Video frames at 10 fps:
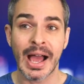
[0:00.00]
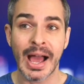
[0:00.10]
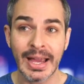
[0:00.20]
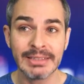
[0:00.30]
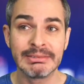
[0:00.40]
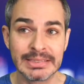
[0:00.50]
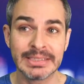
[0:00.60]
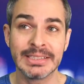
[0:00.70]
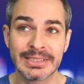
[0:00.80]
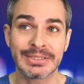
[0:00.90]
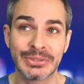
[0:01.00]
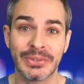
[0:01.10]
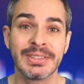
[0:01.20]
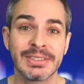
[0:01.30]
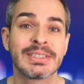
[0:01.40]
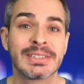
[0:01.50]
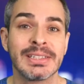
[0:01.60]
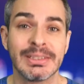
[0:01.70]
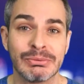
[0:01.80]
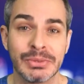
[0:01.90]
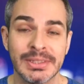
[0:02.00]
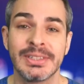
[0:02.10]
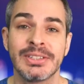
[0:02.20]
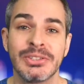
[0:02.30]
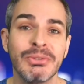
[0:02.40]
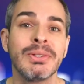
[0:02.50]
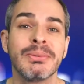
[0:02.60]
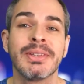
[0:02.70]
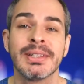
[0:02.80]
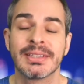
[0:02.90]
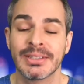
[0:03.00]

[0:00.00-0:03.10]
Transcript: I really just don't understand what they're doing with this.